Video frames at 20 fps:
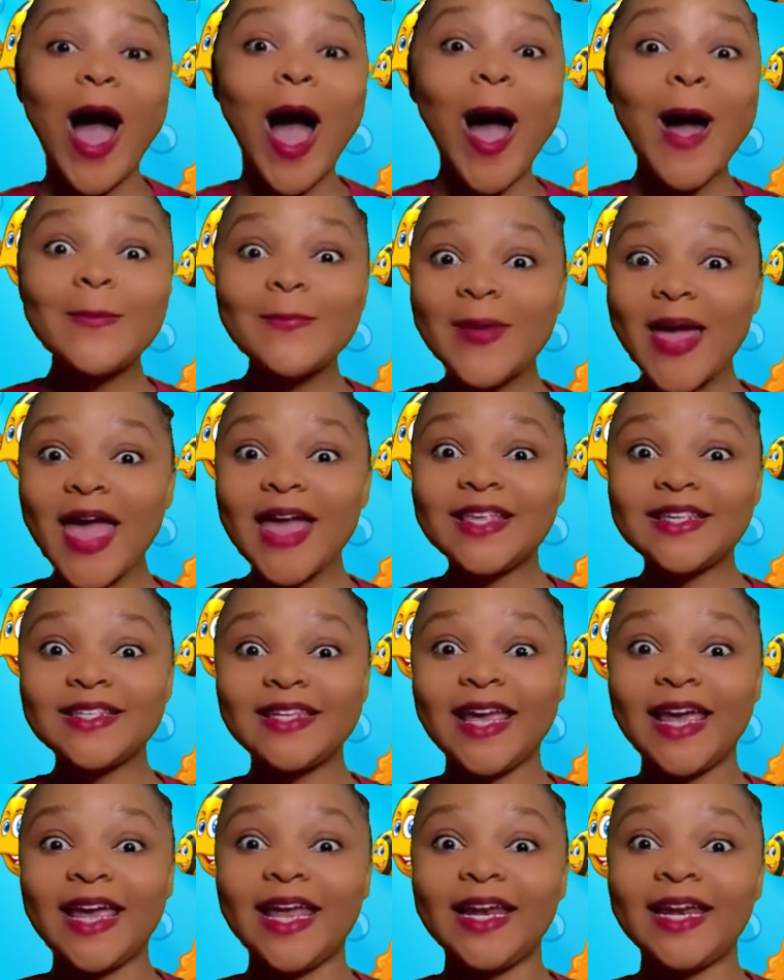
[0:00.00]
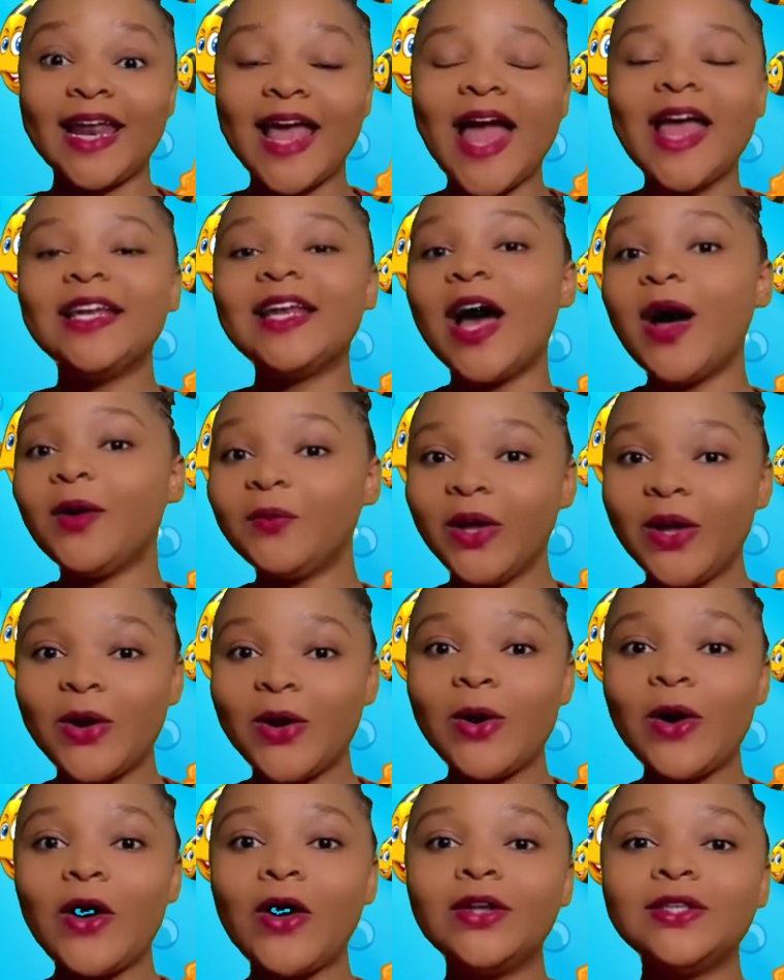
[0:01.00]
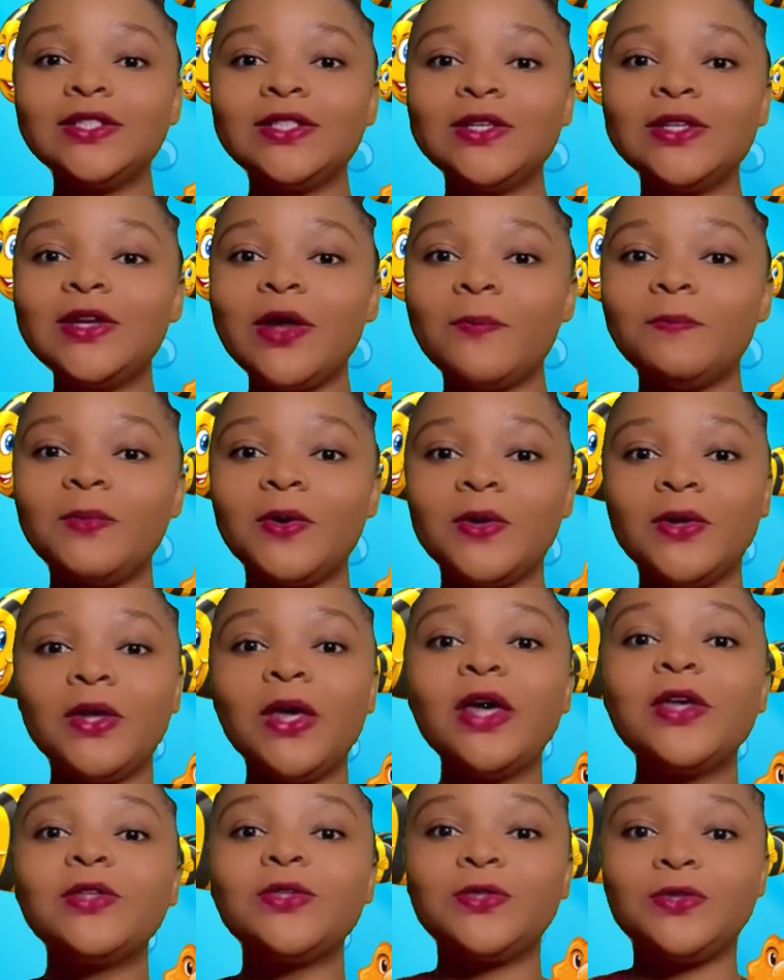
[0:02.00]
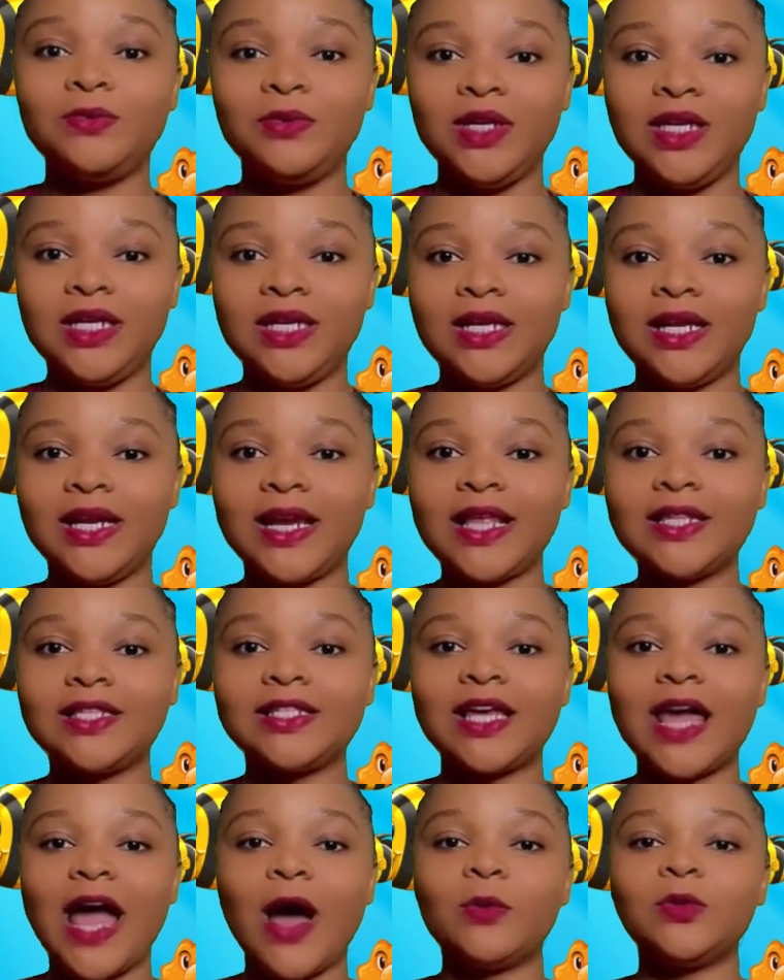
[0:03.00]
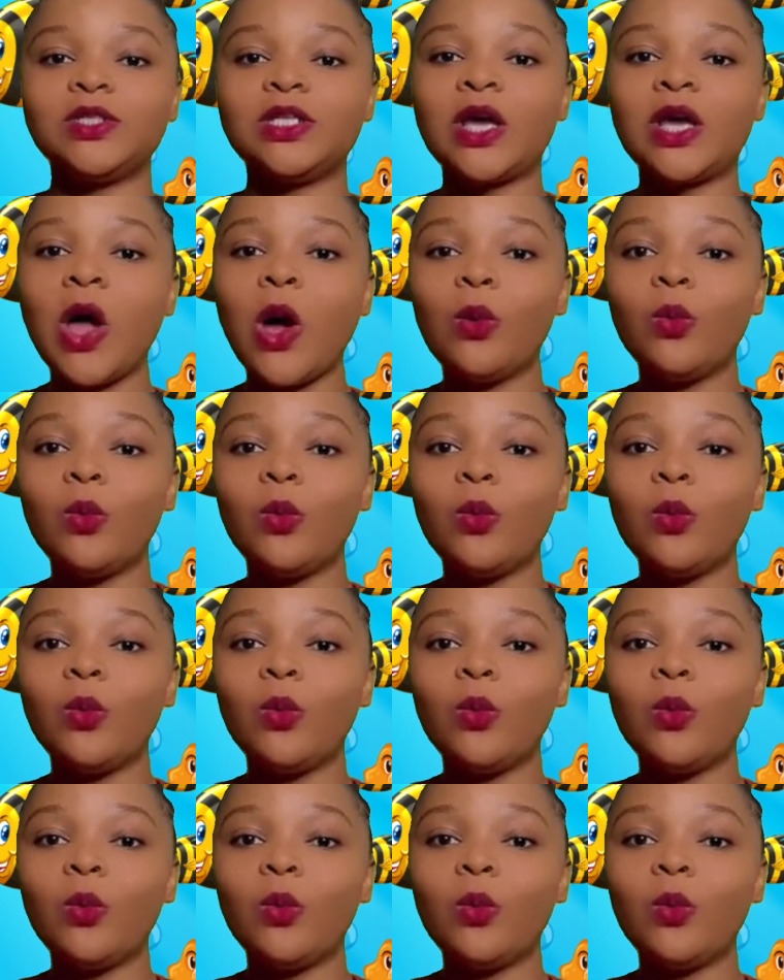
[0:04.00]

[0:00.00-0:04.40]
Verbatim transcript: Amazing! Now we go on to number three. Let's count.